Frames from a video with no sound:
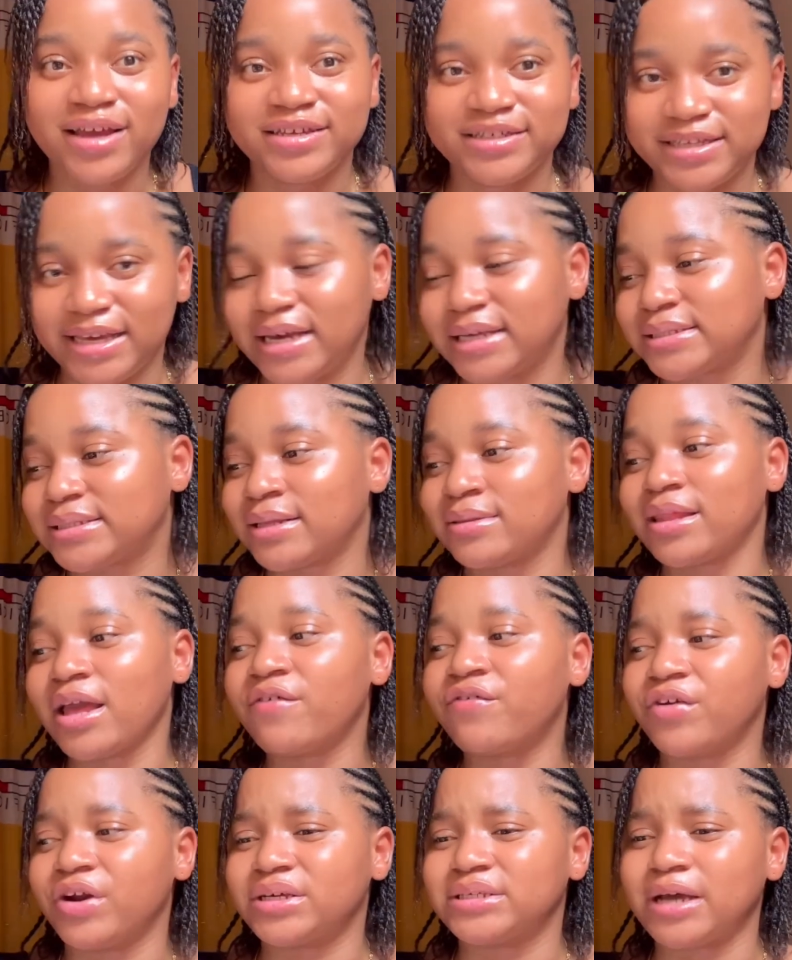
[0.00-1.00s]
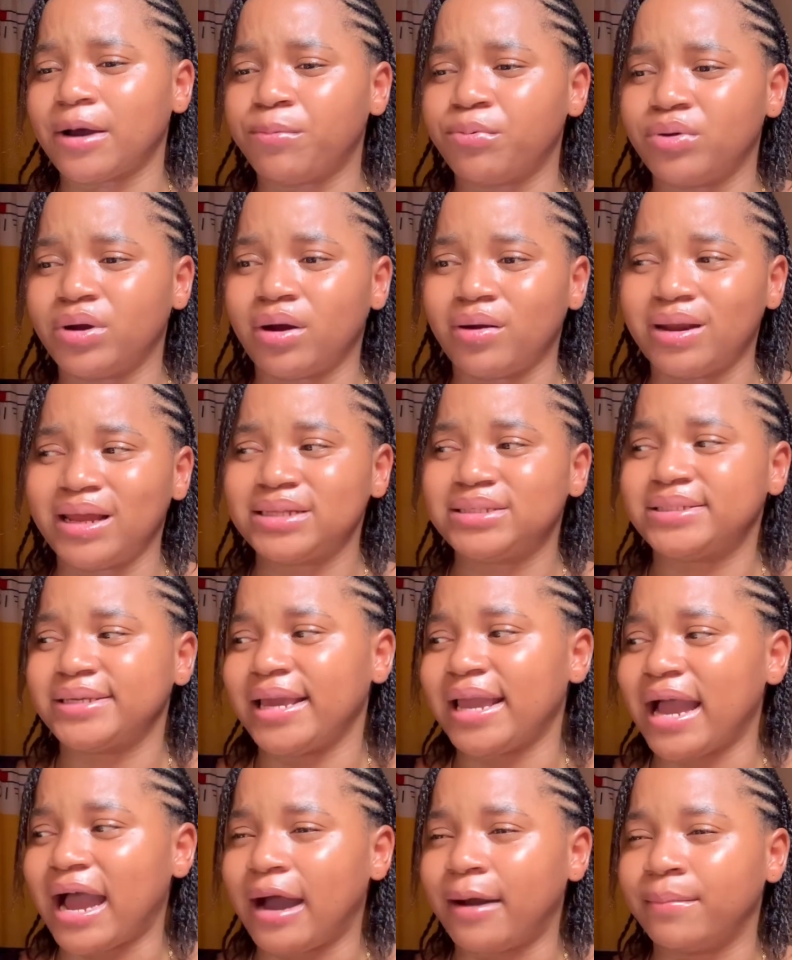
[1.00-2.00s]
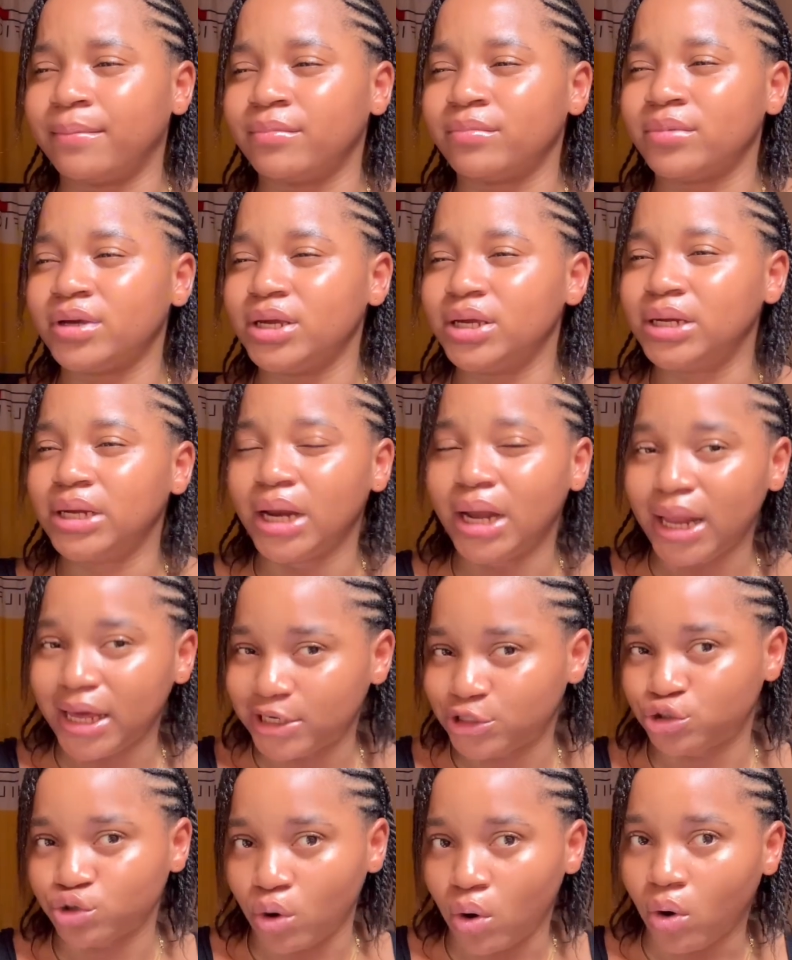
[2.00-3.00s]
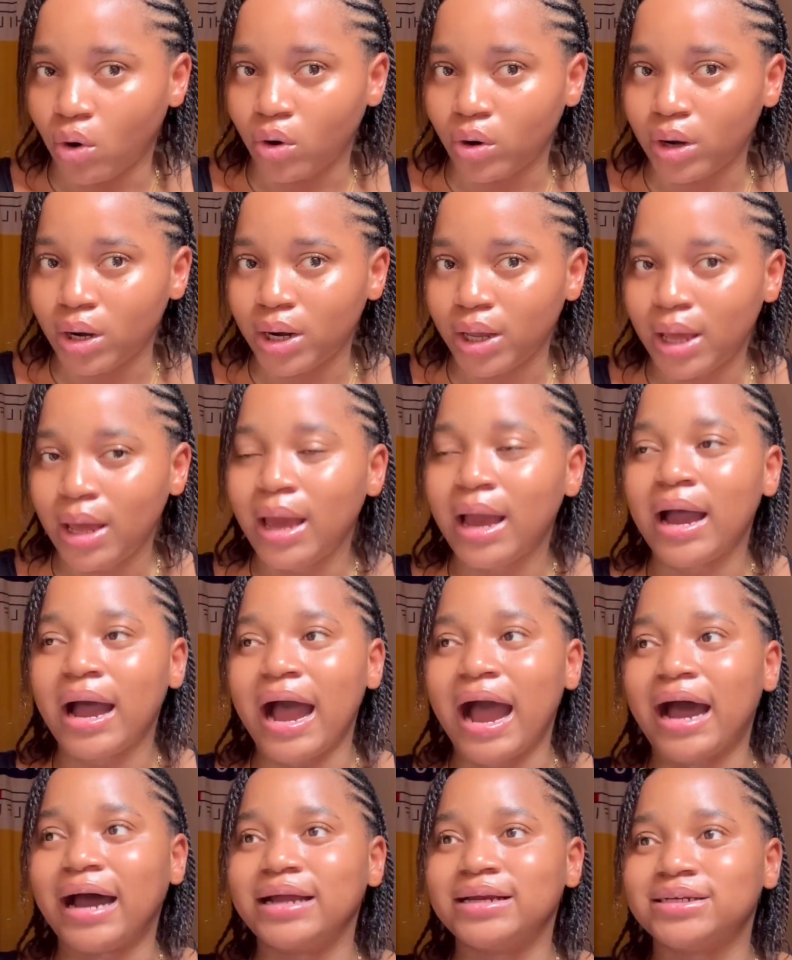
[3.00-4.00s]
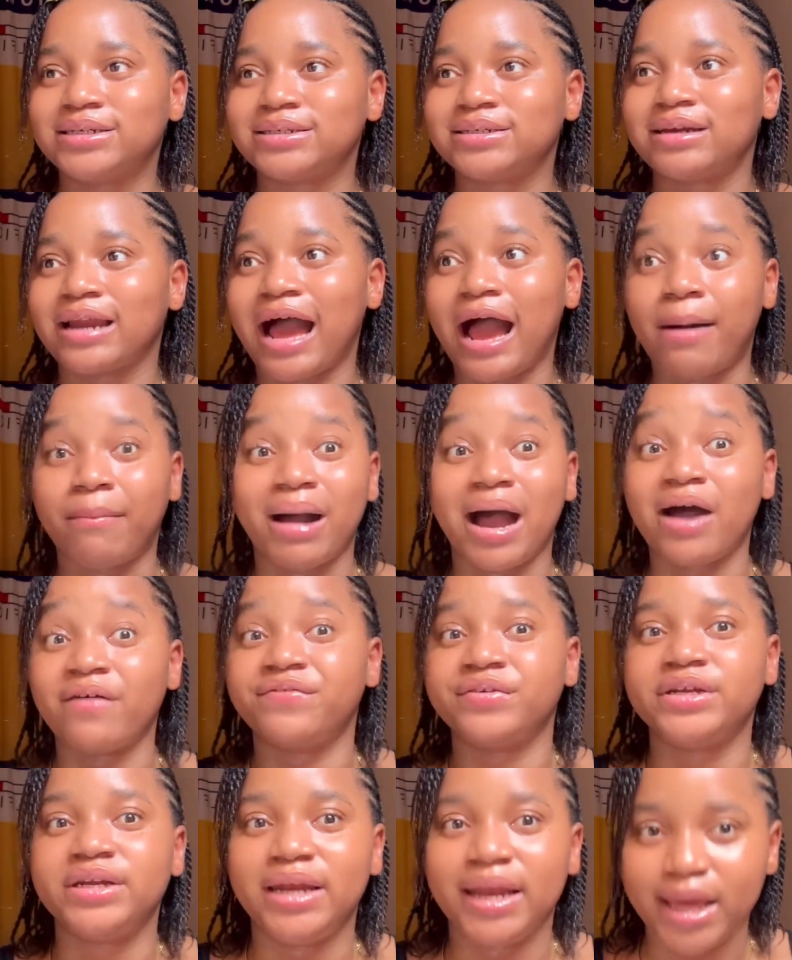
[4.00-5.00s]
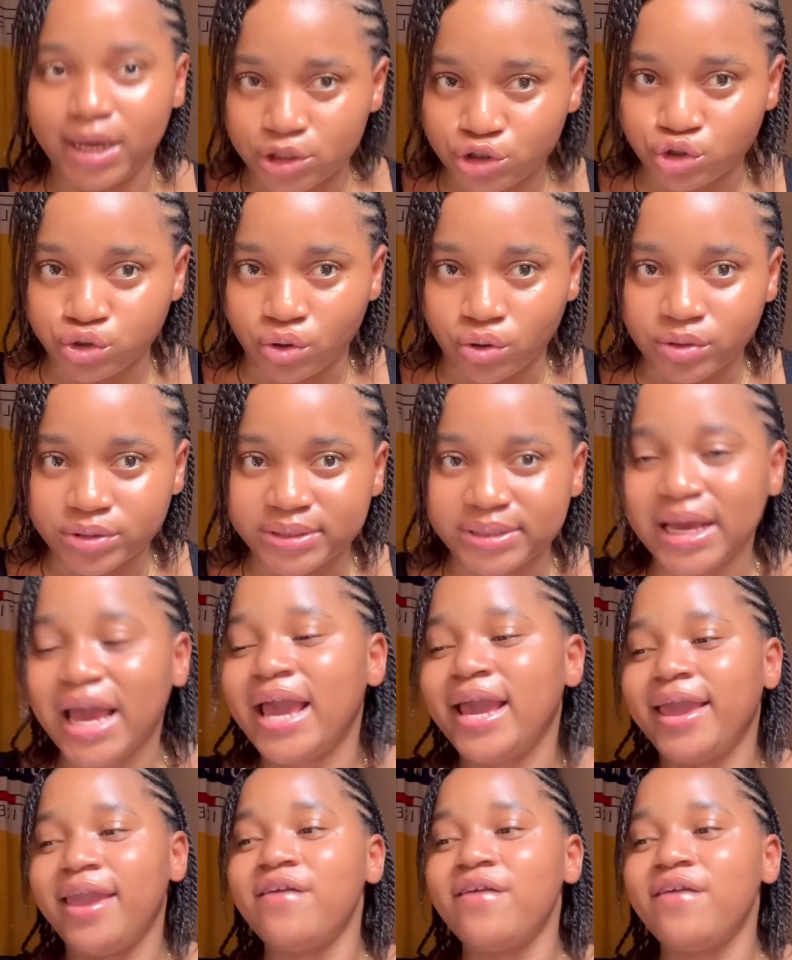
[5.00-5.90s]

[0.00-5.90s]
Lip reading: Yes, take for example now, let's say I'm in a lecture hall and I'm having lectures.